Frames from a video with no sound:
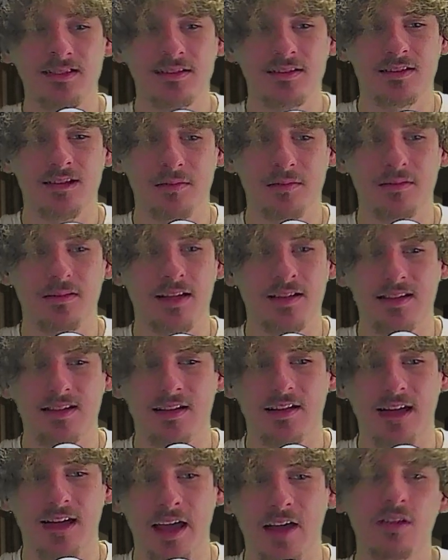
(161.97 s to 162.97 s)
it's a that's an
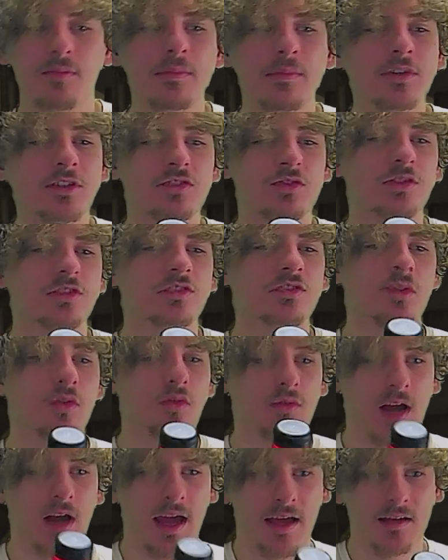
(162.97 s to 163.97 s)
elementary
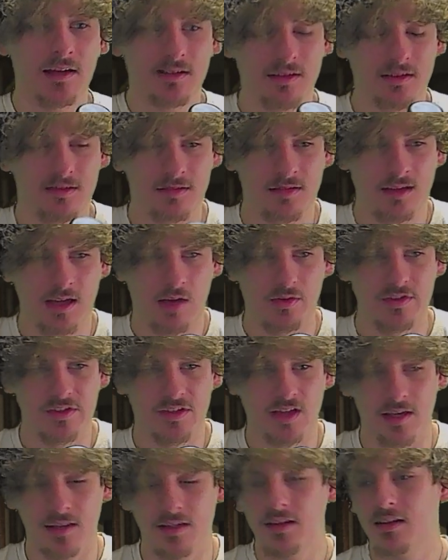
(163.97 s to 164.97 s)
school rat i would
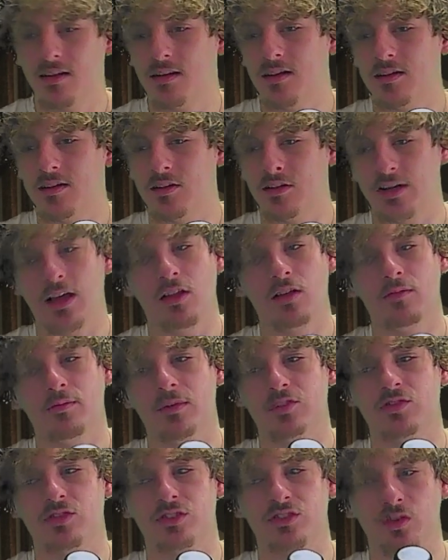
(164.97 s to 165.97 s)
say you're in
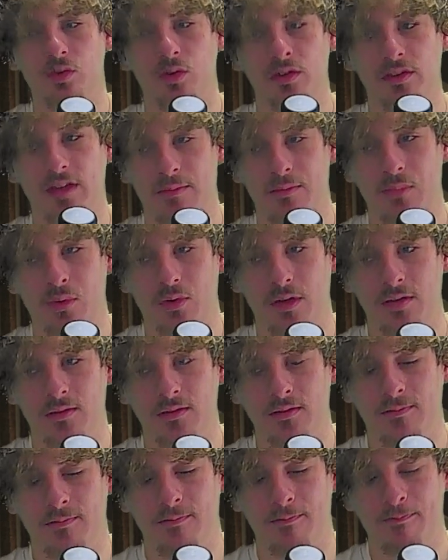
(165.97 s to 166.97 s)
elementary school at that point
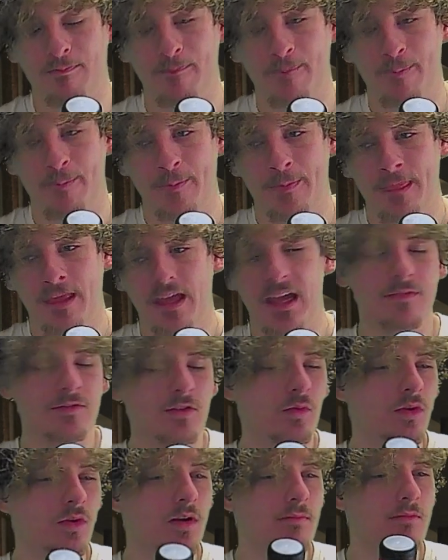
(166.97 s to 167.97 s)
and if
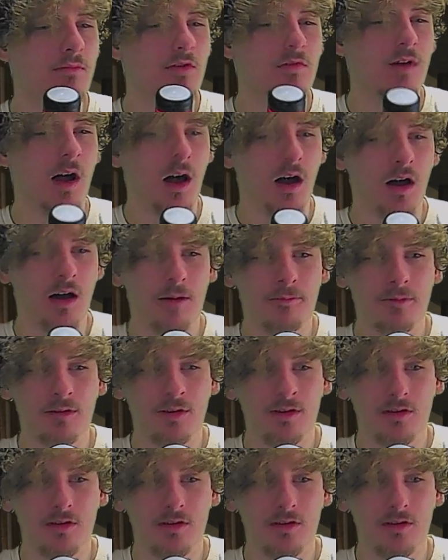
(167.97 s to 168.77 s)
you want to move up